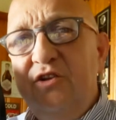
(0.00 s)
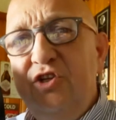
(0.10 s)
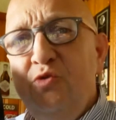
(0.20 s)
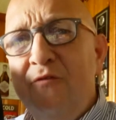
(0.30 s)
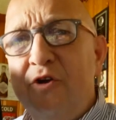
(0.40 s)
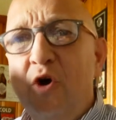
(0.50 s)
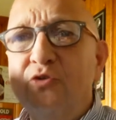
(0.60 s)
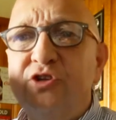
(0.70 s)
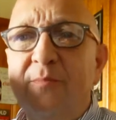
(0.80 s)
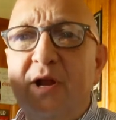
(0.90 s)
Did you ever
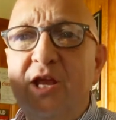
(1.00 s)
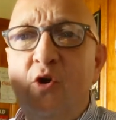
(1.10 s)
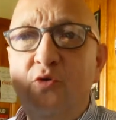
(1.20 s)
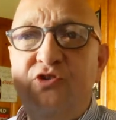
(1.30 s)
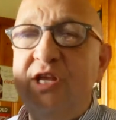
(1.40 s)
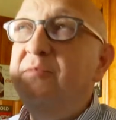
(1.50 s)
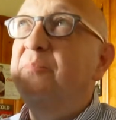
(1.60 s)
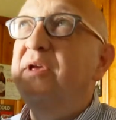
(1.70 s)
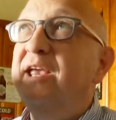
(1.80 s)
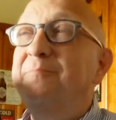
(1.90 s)
know somebody who seemed to
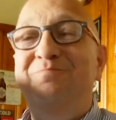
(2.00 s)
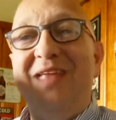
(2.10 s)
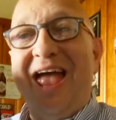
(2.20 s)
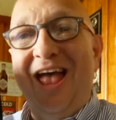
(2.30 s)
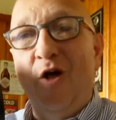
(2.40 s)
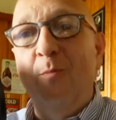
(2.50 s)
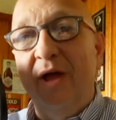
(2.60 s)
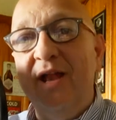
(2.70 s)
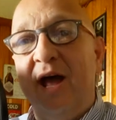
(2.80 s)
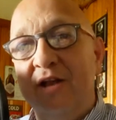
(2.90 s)
be
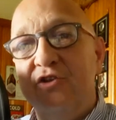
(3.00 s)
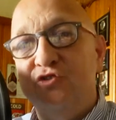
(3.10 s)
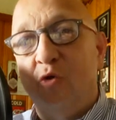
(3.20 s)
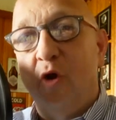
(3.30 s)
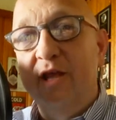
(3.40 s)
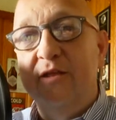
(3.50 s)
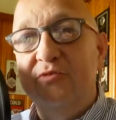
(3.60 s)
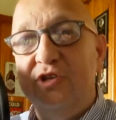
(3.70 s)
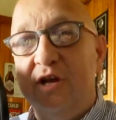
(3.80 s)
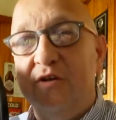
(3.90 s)
hell-bent on destroying
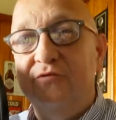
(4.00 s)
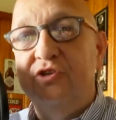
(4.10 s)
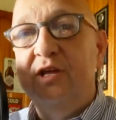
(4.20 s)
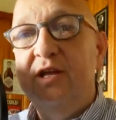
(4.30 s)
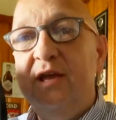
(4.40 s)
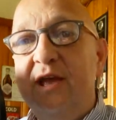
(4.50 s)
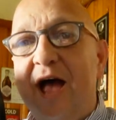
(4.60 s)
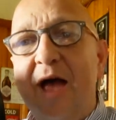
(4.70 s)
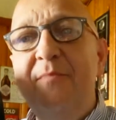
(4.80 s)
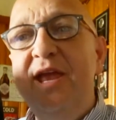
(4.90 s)
themselves?
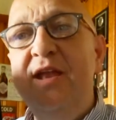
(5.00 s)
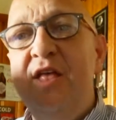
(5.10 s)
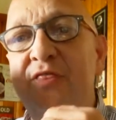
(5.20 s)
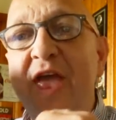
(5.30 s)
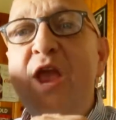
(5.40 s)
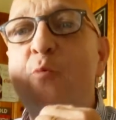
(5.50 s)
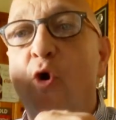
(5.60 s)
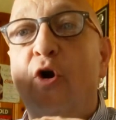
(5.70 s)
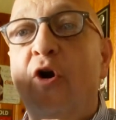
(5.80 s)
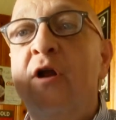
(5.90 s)
I mean, they
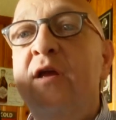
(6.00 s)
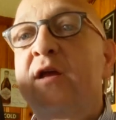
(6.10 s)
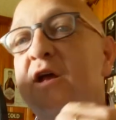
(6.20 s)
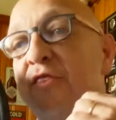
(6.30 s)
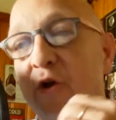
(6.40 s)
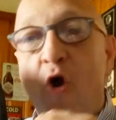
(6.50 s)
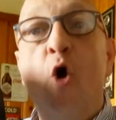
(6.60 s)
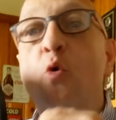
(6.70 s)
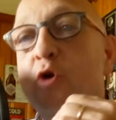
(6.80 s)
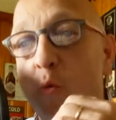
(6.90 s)
were their
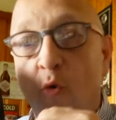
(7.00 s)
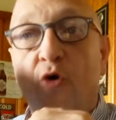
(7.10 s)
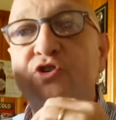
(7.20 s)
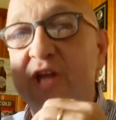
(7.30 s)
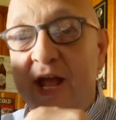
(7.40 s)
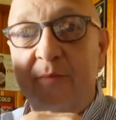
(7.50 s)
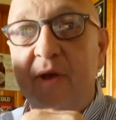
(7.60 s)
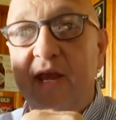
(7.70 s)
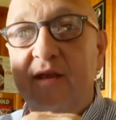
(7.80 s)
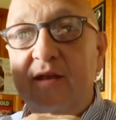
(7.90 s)
own worst
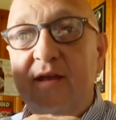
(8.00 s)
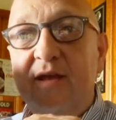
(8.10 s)
enemy.